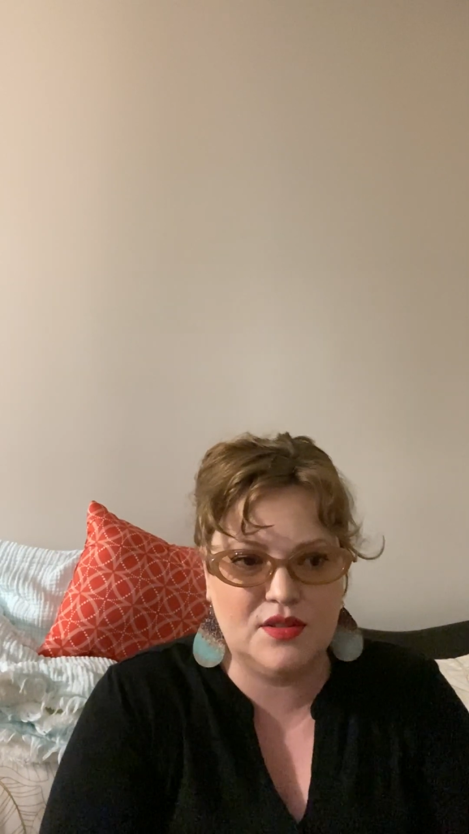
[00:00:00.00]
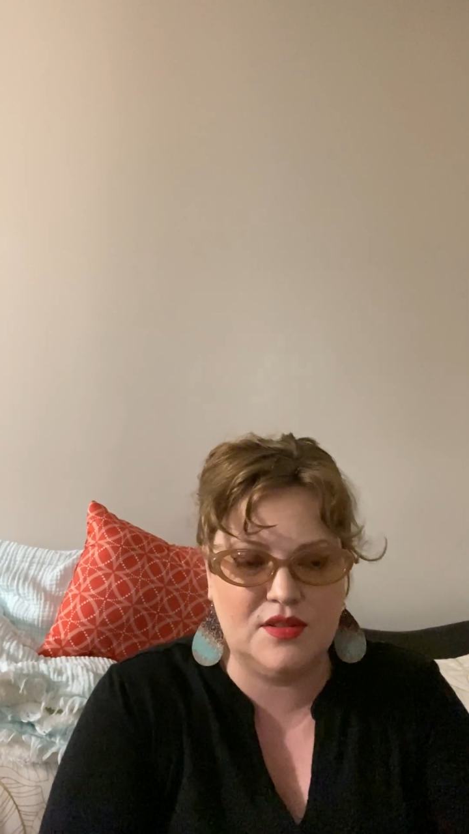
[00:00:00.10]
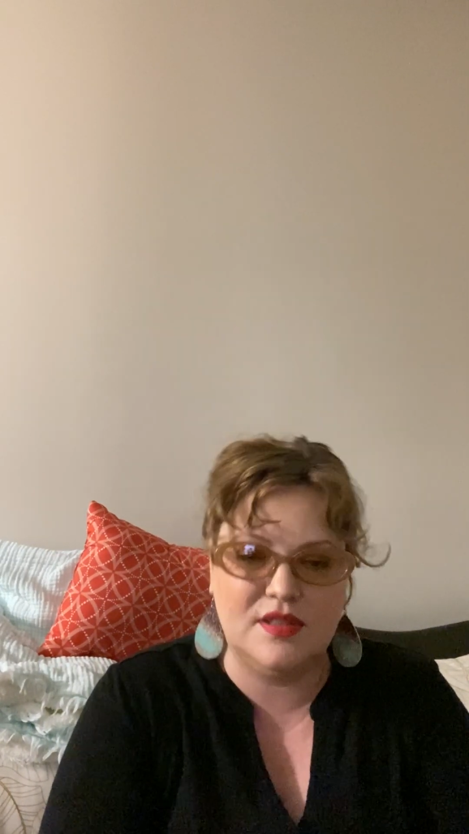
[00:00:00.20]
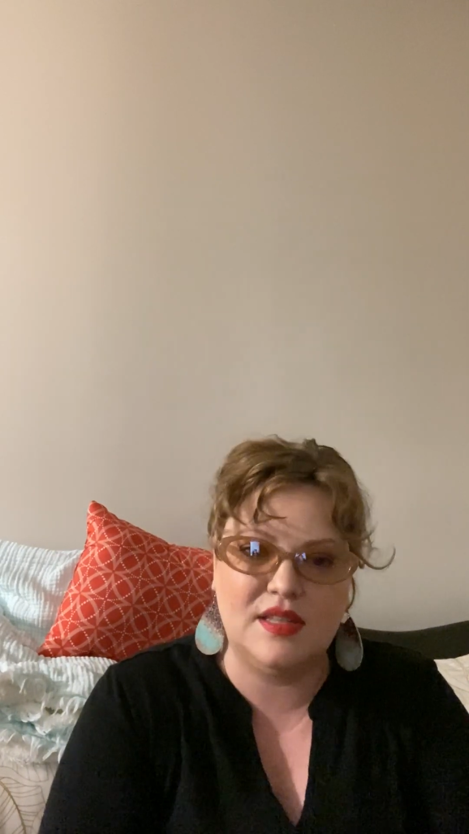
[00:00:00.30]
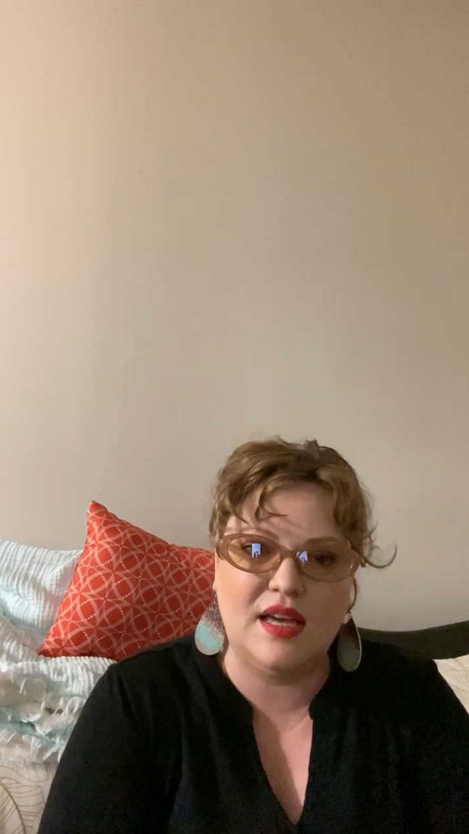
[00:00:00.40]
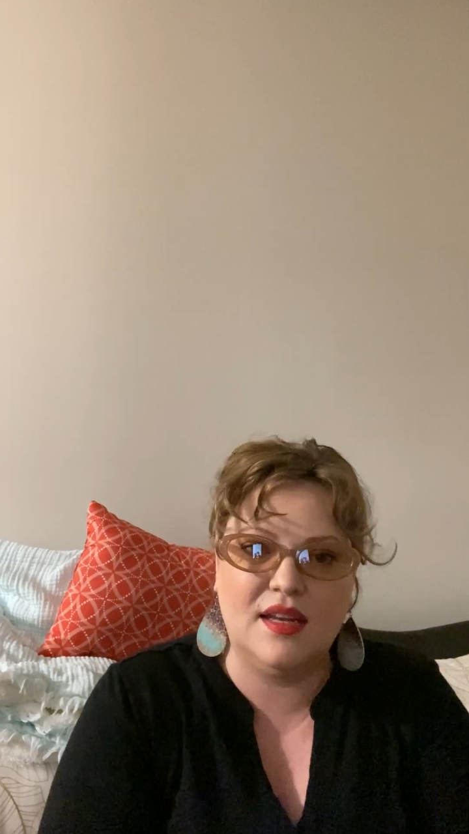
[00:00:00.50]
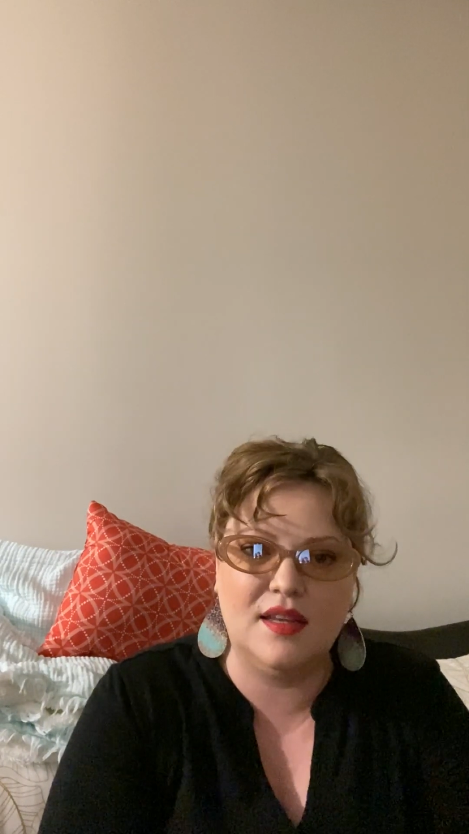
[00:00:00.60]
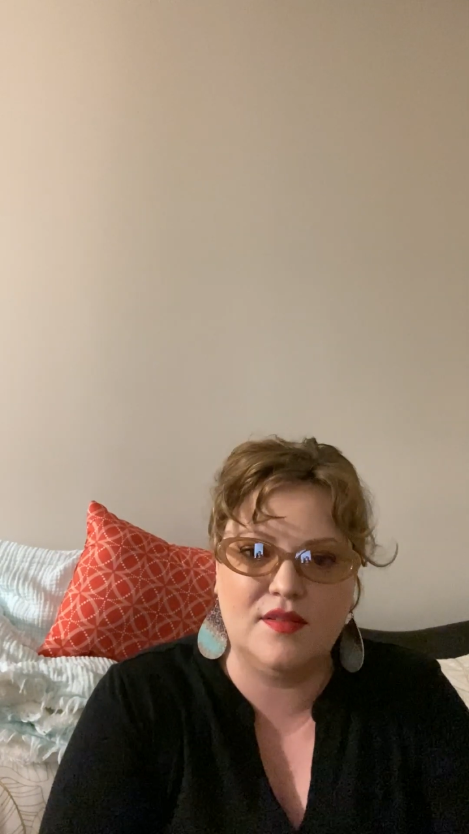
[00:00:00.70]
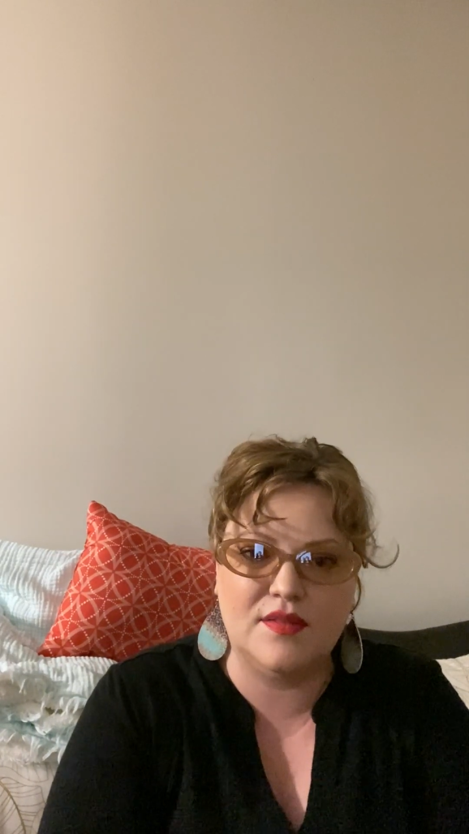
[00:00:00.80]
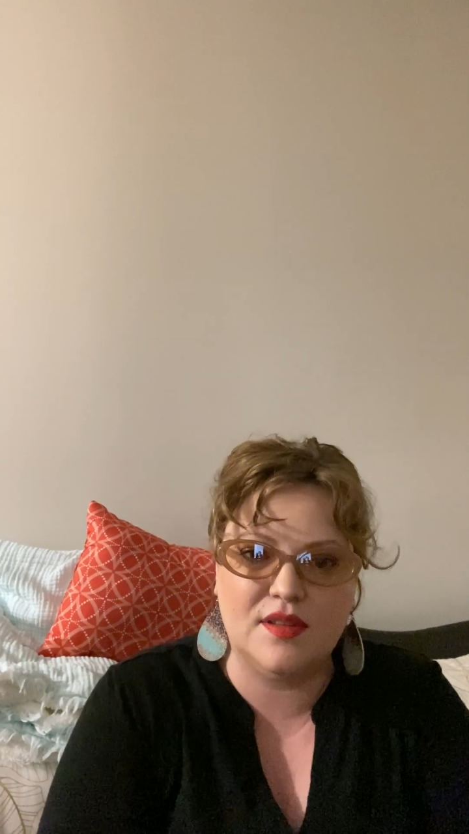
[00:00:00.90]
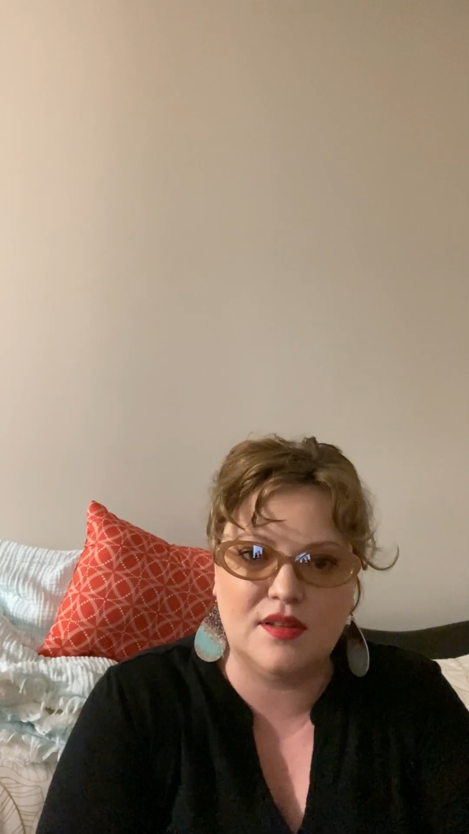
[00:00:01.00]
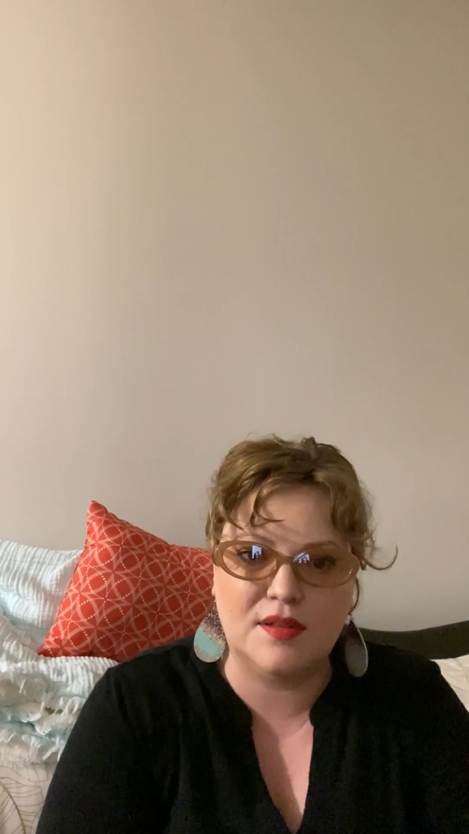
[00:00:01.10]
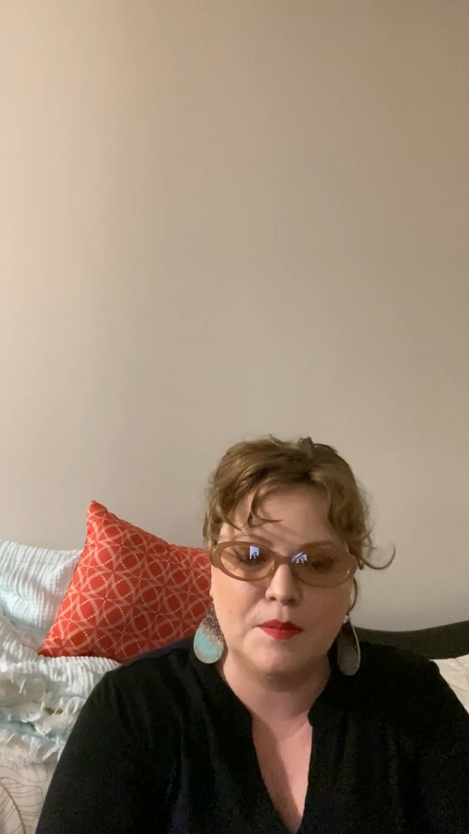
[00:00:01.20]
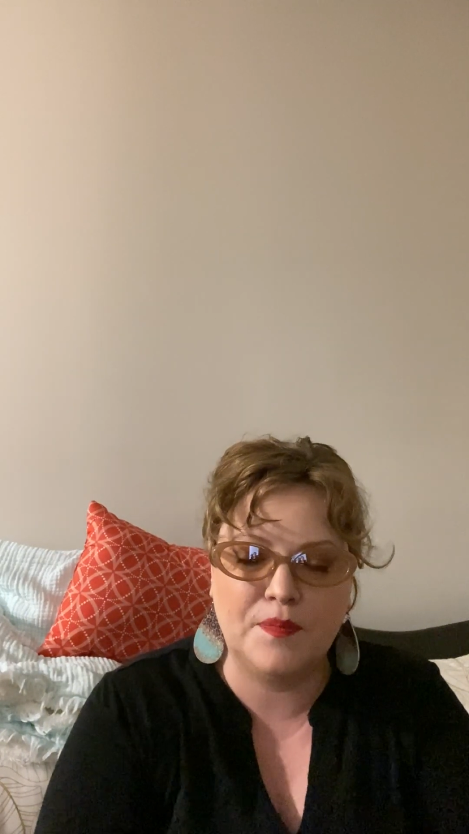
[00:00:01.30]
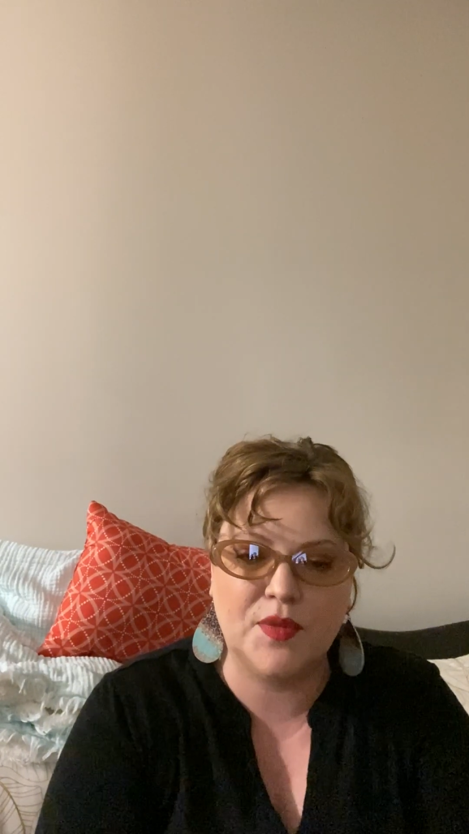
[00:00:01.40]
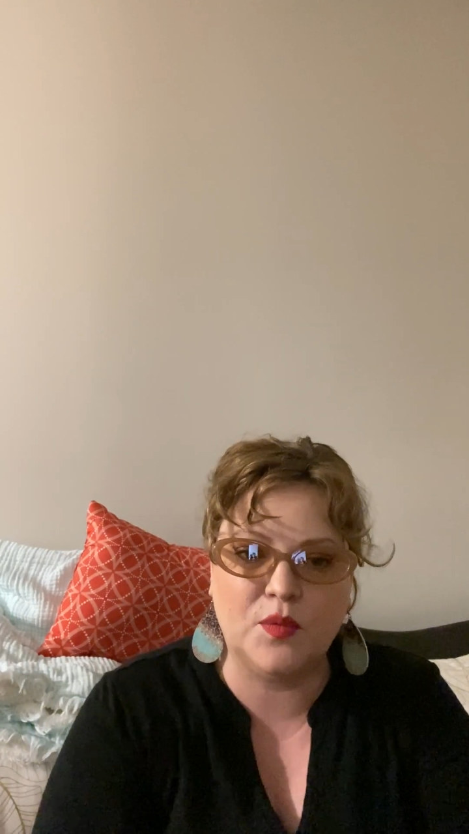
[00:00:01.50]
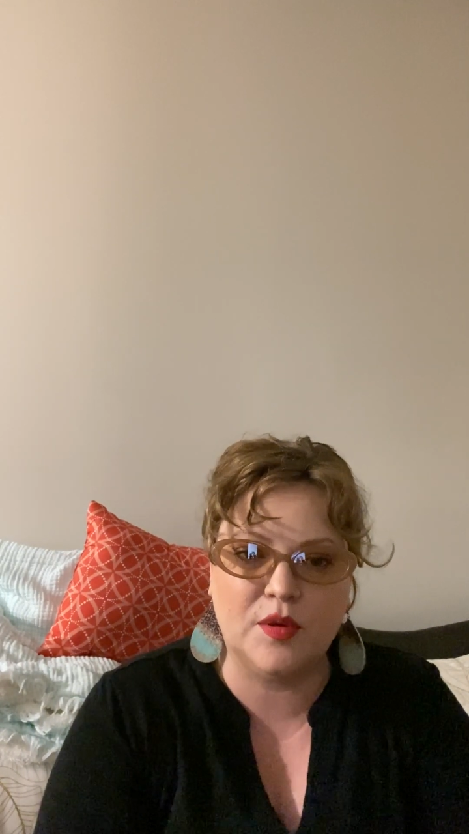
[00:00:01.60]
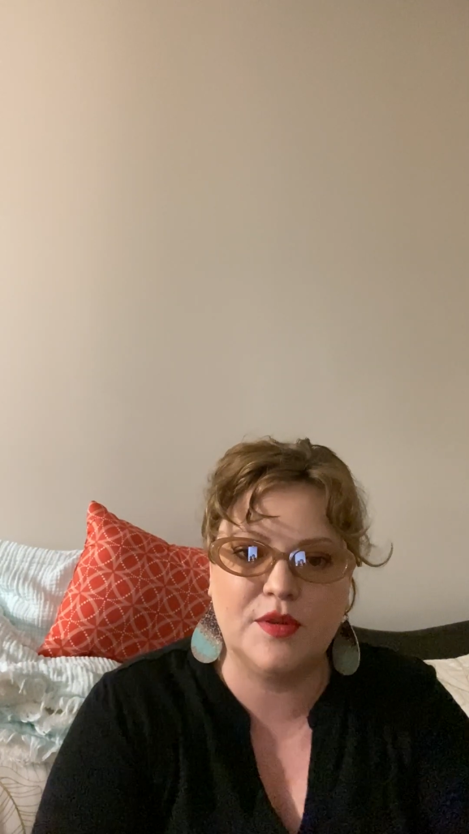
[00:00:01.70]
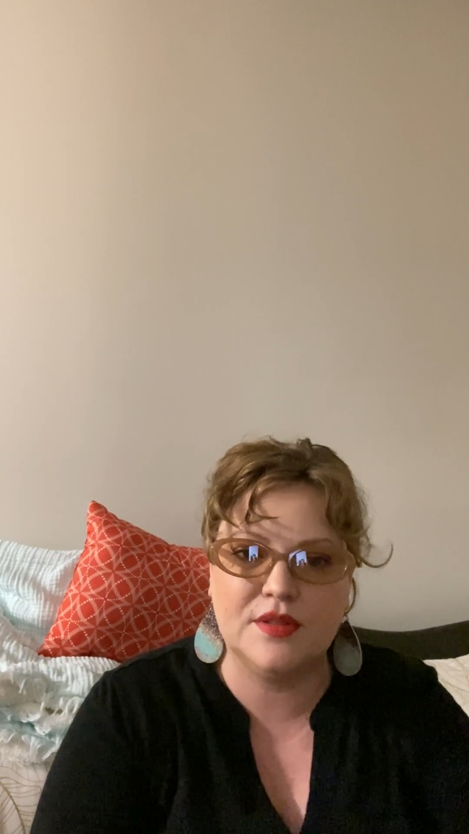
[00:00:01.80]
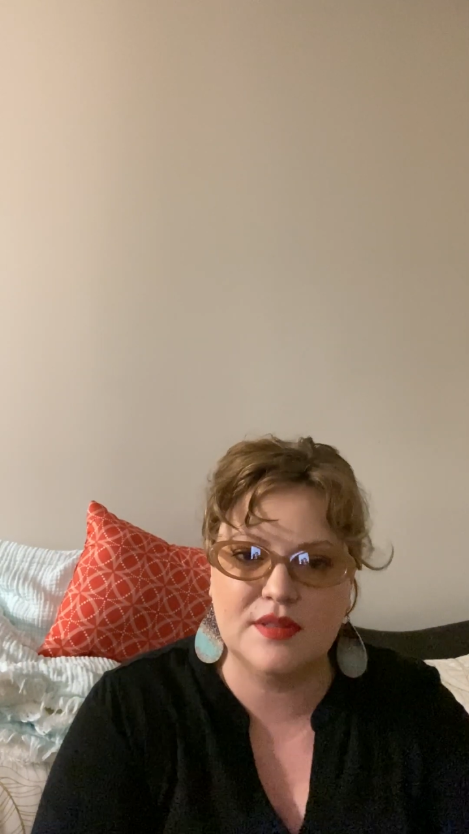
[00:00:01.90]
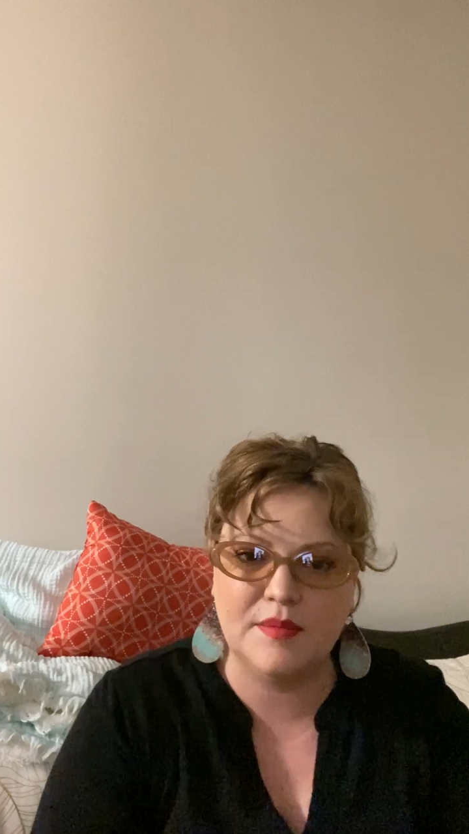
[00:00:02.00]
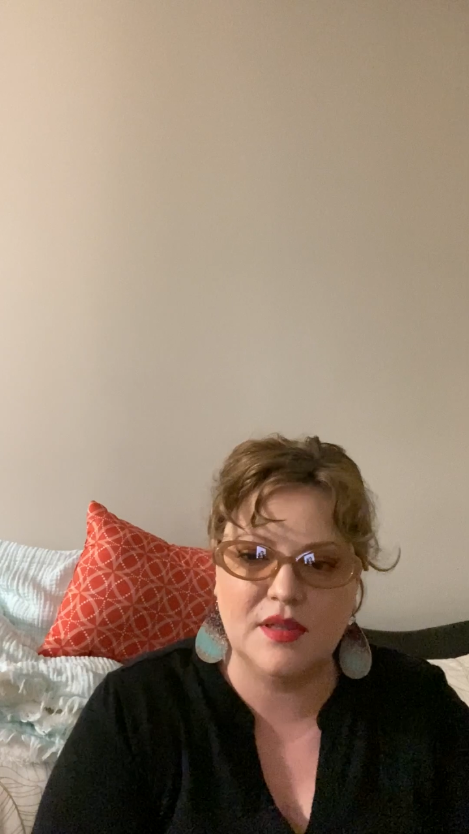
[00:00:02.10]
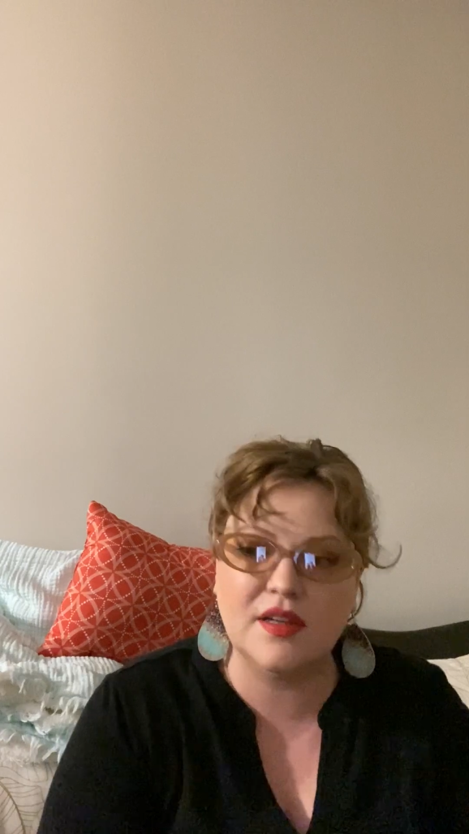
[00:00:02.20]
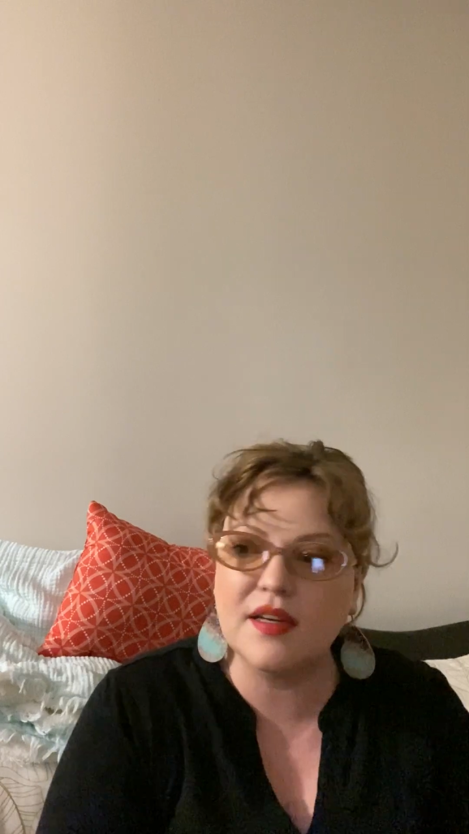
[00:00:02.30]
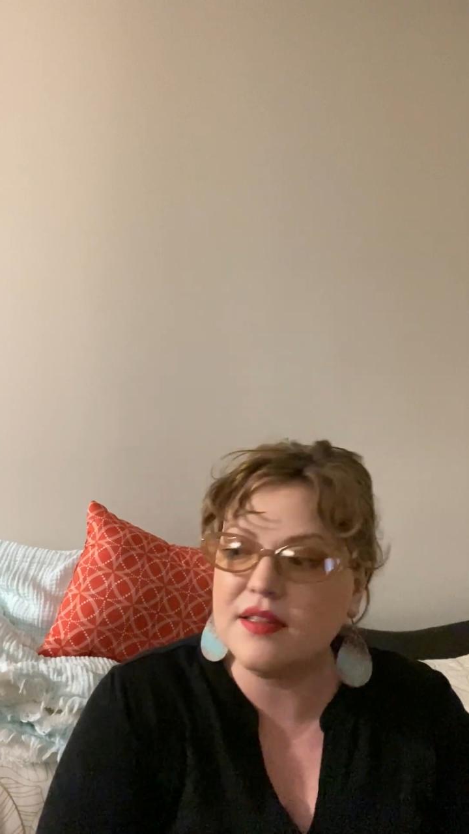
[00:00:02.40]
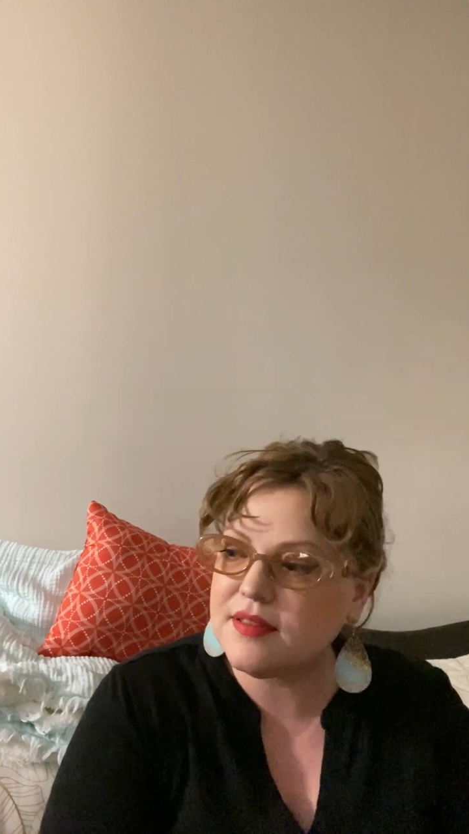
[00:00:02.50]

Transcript: or just any of the warmers, that'd be great.